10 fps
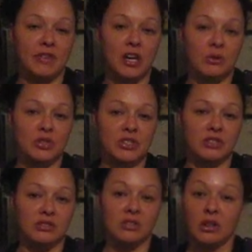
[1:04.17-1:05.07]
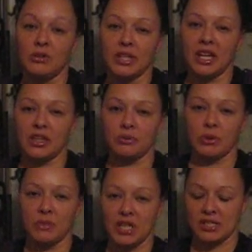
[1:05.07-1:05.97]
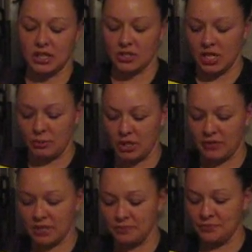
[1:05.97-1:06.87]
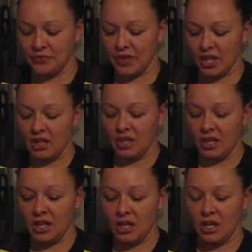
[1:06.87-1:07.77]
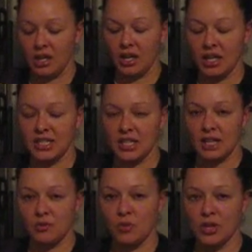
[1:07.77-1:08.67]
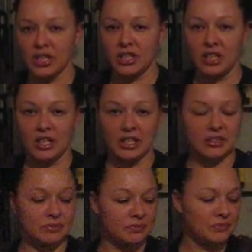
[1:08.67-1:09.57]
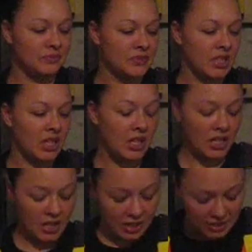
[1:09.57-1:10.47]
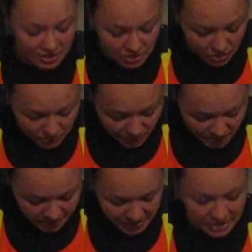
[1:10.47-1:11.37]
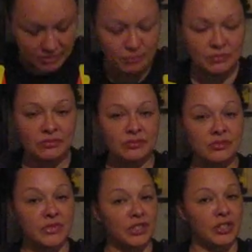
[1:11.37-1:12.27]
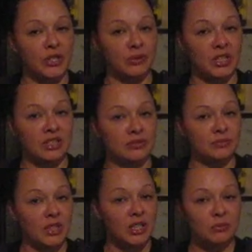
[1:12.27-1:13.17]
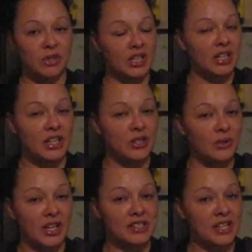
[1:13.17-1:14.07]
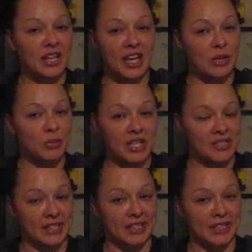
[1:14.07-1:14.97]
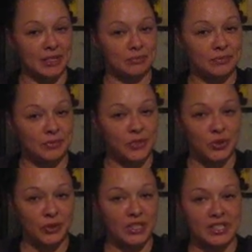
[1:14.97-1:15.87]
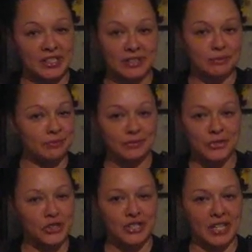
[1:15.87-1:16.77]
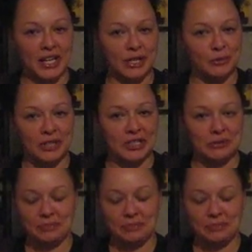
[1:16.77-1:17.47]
hours and only get 3 minutes airtime out of it. I did have one con. These overalls, they're cute and all, but like you guys, I can't pee standing up. So this just ain't gonna work.